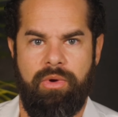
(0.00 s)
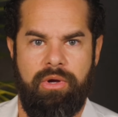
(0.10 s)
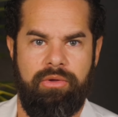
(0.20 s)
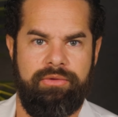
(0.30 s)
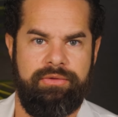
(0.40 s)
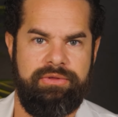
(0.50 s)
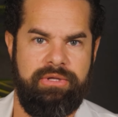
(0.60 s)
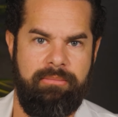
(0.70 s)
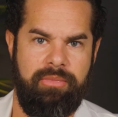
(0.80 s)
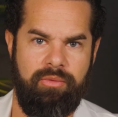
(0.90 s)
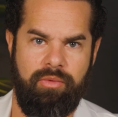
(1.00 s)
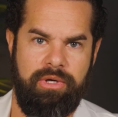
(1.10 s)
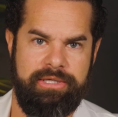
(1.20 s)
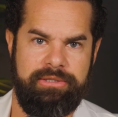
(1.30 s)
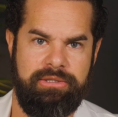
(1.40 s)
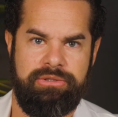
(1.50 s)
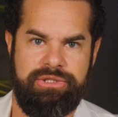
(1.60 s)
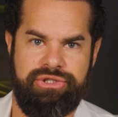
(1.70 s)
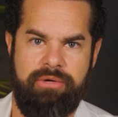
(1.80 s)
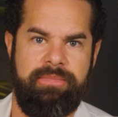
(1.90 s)
Well, number one,
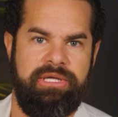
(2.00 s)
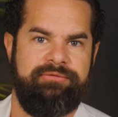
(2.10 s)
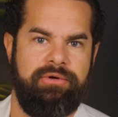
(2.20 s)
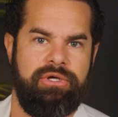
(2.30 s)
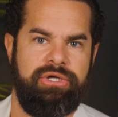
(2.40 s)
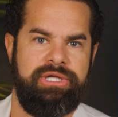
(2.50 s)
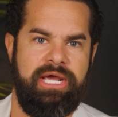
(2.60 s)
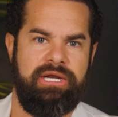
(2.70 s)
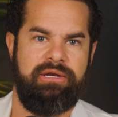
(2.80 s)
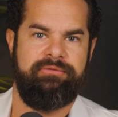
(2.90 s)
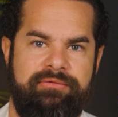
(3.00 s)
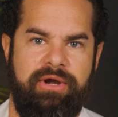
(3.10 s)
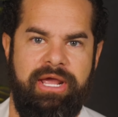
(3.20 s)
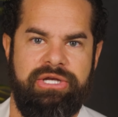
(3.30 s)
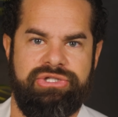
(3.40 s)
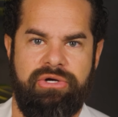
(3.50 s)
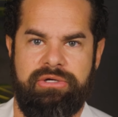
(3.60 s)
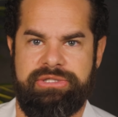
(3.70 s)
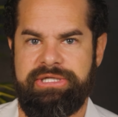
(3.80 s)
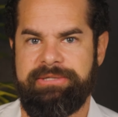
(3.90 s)
determining if you're a good candidate for
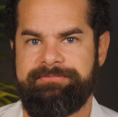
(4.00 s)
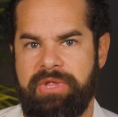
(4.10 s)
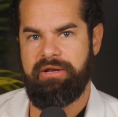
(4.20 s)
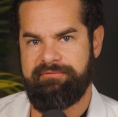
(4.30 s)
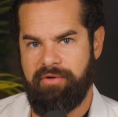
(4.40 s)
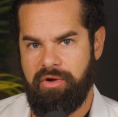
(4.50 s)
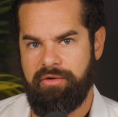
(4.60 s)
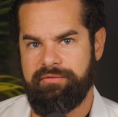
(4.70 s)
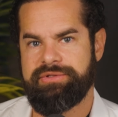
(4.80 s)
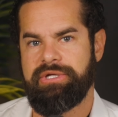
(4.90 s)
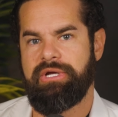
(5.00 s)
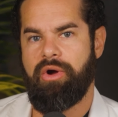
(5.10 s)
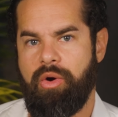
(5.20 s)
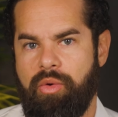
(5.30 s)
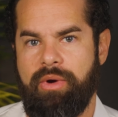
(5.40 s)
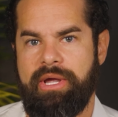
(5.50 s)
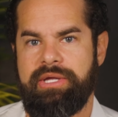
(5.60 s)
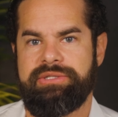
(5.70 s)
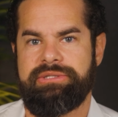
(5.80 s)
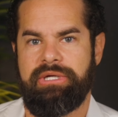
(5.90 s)
HRT involves
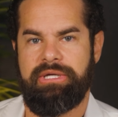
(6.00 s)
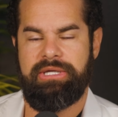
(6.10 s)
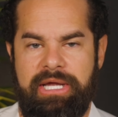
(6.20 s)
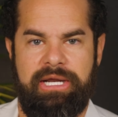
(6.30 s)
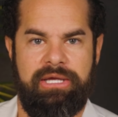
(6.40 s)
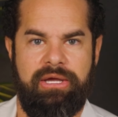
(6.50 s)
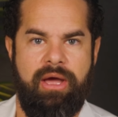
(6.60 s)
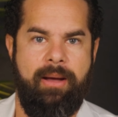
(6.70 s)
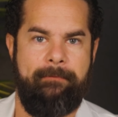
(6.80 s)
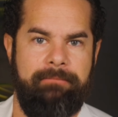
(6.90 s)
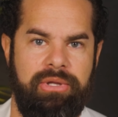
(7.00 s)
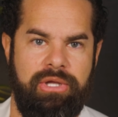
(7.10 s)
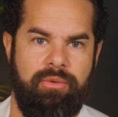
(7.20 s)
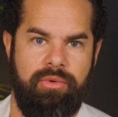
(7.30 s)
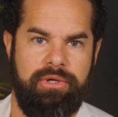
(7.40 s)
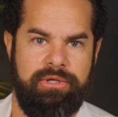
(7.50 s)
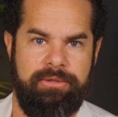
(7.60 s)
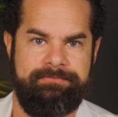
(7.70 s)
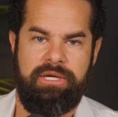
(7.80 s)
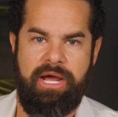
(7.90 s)
always getting blood work.
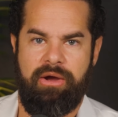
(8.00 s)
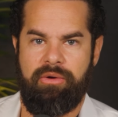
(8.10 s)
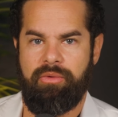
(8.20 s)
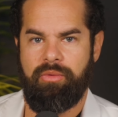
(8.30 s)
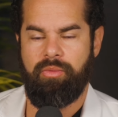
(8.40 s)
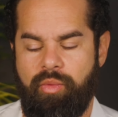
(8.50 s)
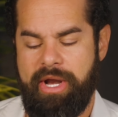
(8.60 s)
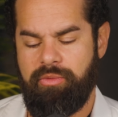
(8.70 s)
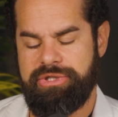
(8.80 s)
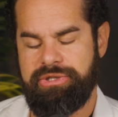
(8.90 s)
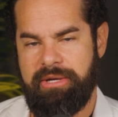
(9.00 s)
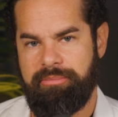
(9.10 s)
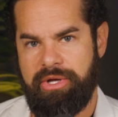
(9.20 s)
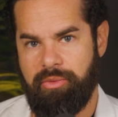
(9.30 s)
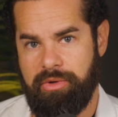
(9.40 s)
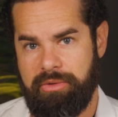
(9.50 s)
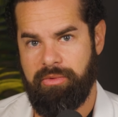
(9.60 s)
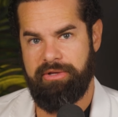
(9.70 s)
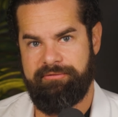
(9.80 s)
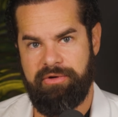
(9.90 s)
Now, when would you get blood work?
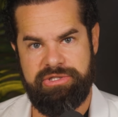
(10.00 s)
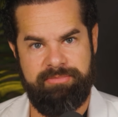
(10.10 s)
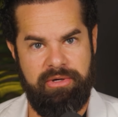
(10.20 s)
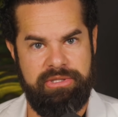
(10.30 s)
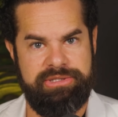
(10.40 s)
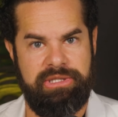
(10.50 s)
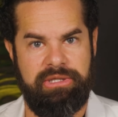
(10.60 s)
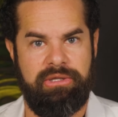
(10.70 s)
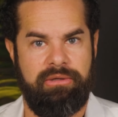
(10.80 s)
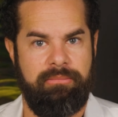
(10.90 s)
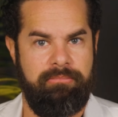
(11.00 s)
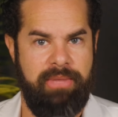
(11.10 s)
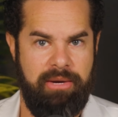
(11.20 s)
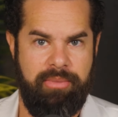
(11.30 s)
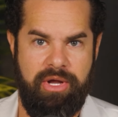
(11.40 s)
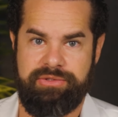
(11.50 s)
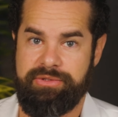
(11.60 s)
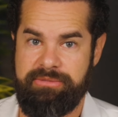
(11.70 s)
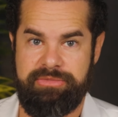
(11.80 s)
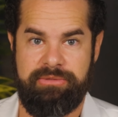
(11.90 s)
Well, if you're experiencing menopausal
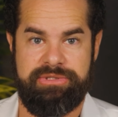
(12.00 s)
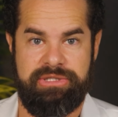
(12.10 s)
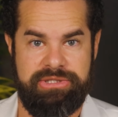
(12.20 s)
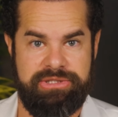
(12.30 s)
symptoms such